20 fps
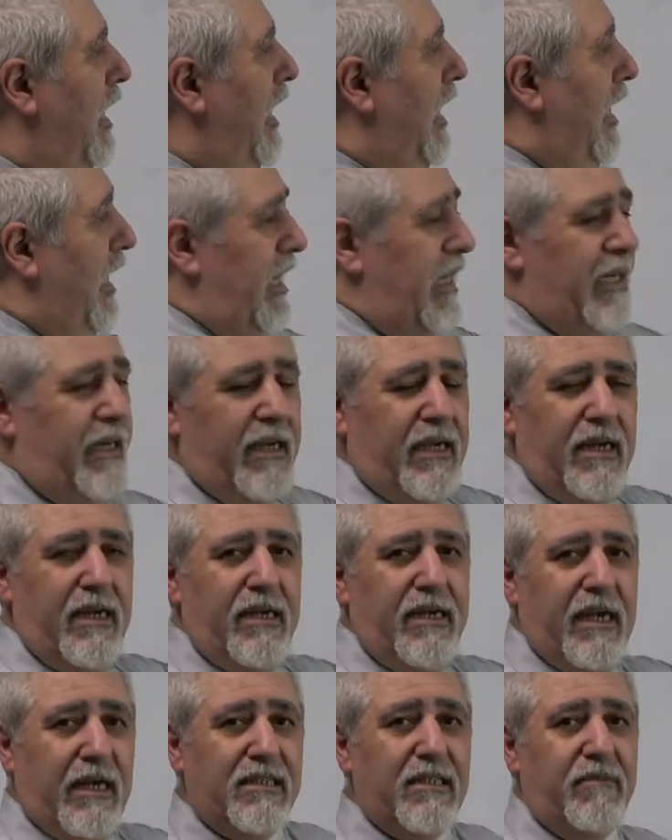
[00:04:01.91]
And
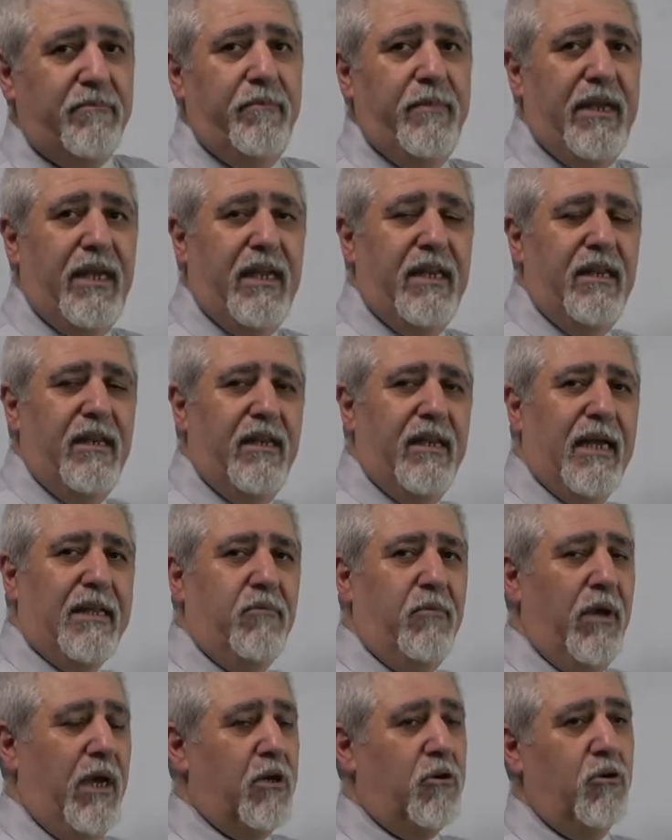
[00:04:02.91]
does it mean
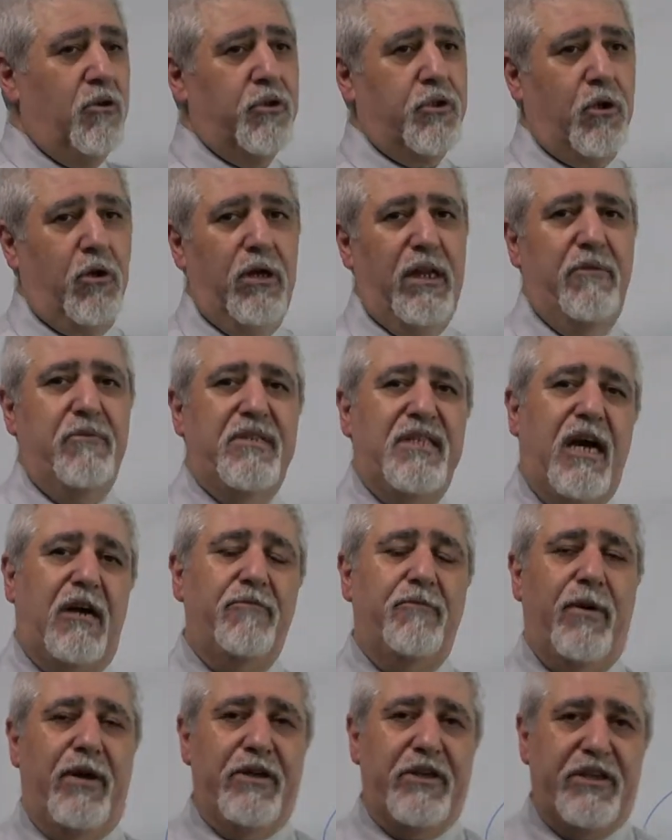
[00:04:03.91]
that we are controlling
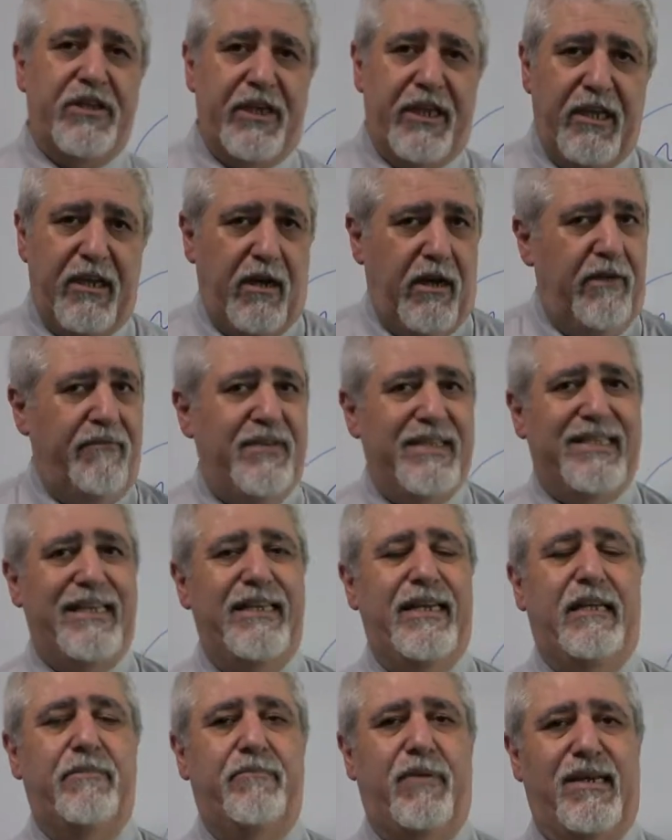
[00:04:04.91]
without monitoring?
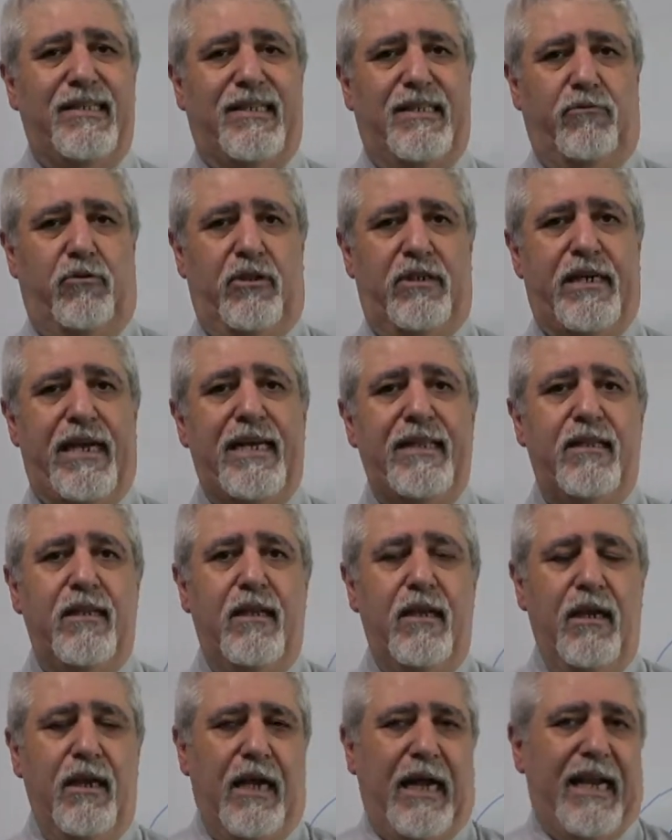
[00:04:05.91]
Obviously not possible, right?
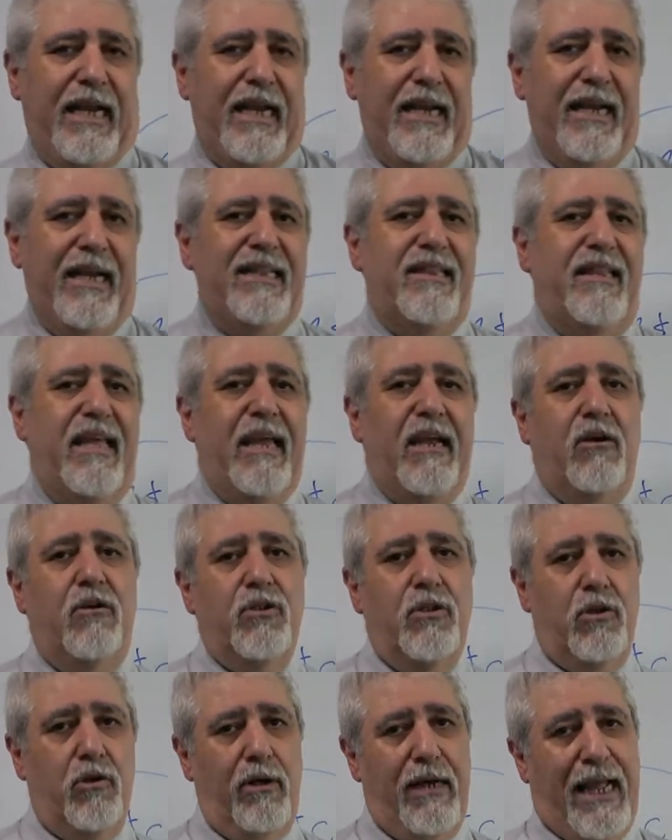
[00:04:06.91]
I cannot take
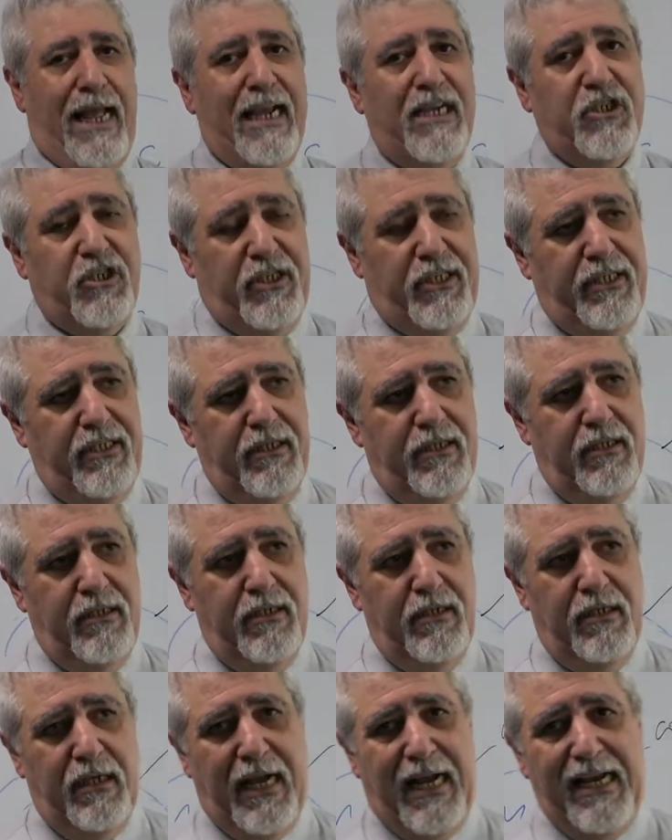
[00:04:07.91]
control action
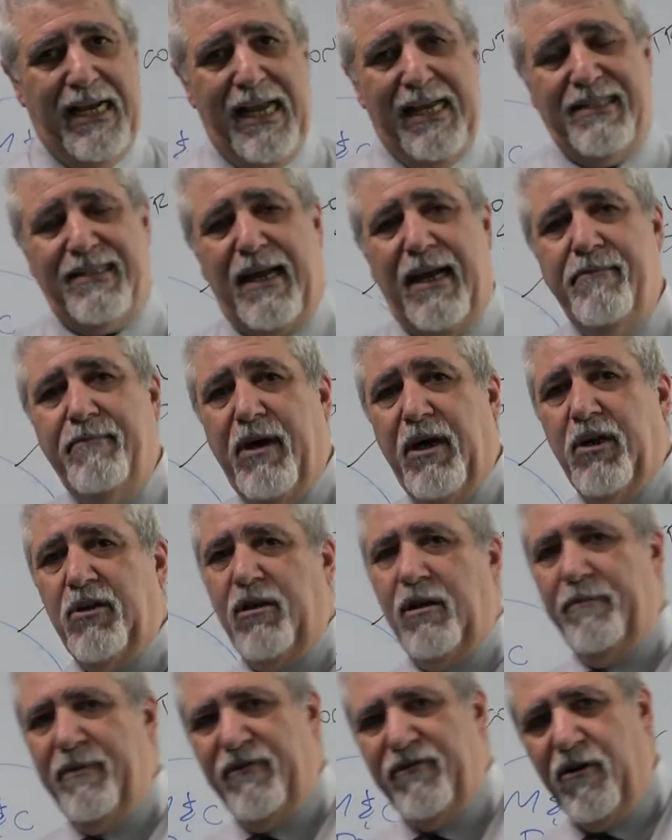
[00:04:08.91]
unless I
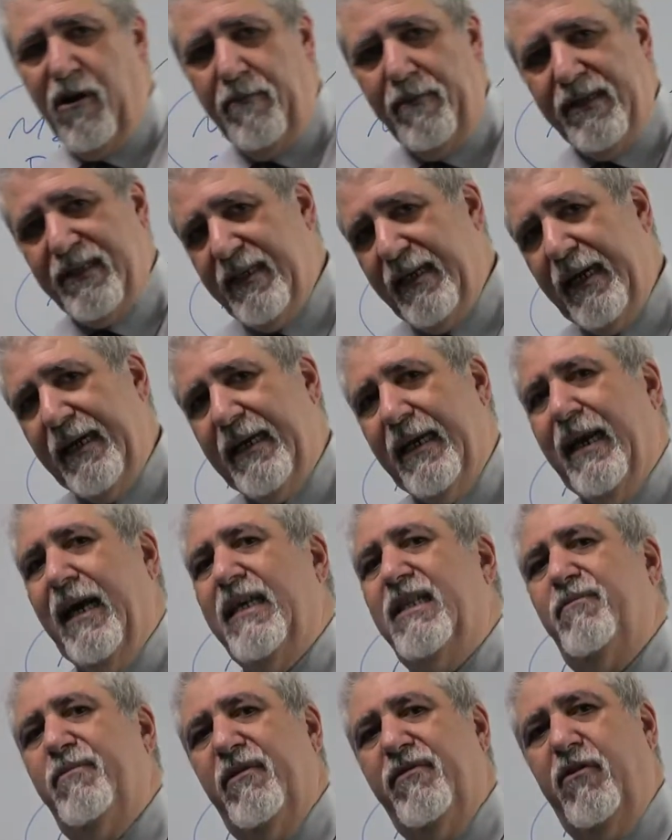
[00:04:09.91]
monitor performance and
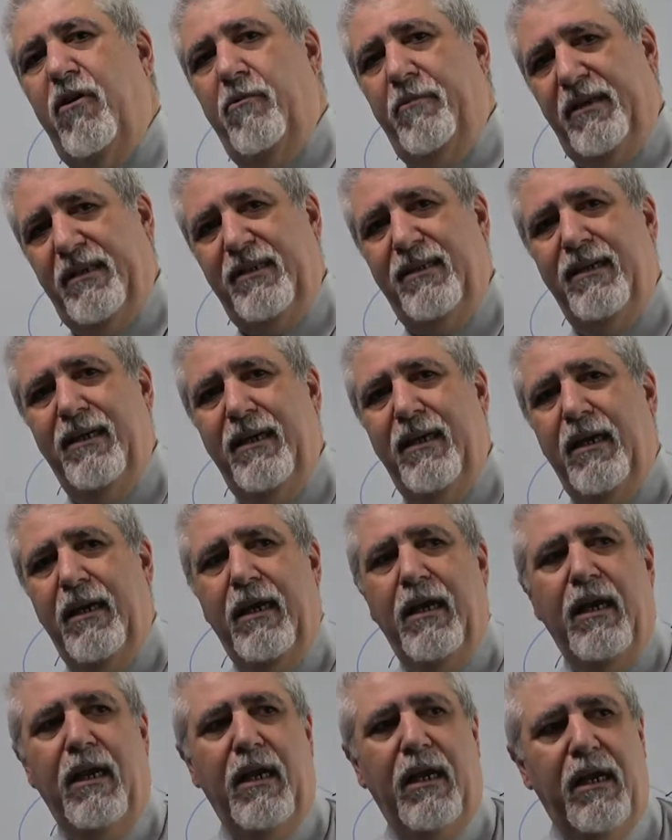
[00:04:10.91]
analyze performance.
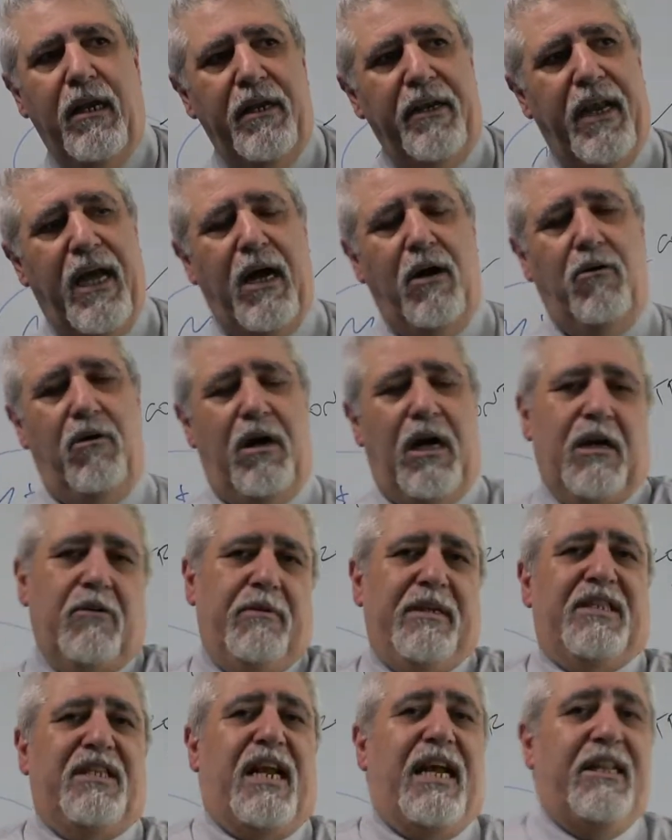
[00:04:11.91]
Now, are
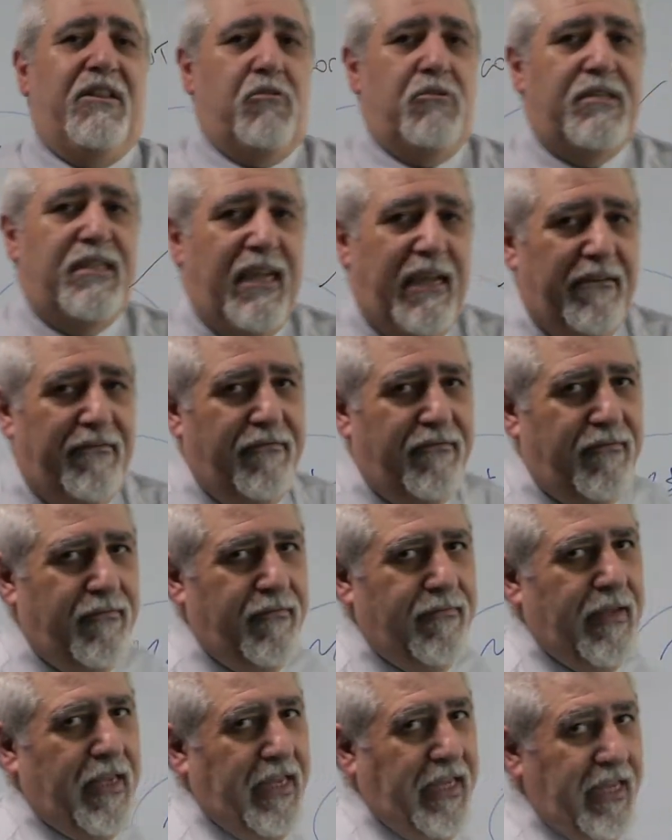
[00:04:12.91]
we trying to
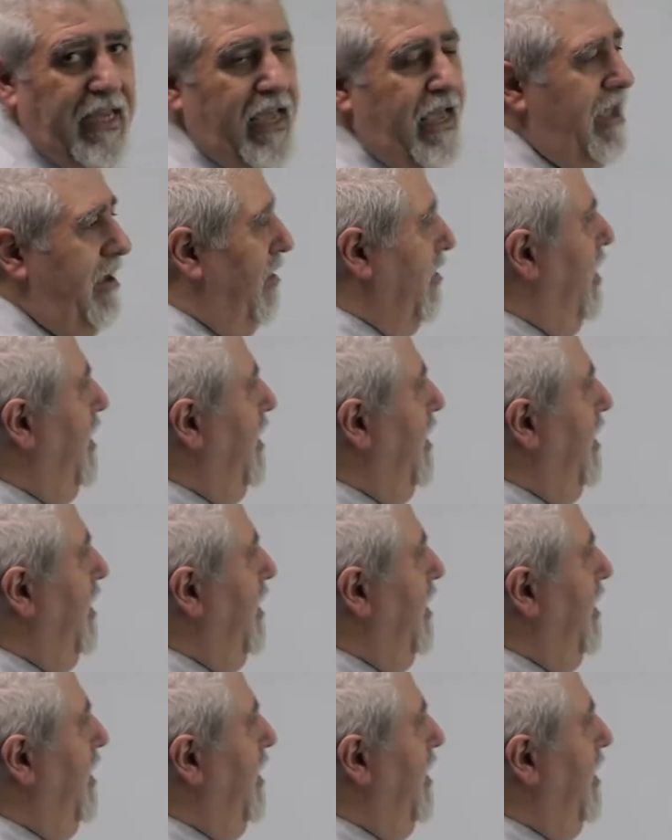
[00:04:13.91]
save ink here?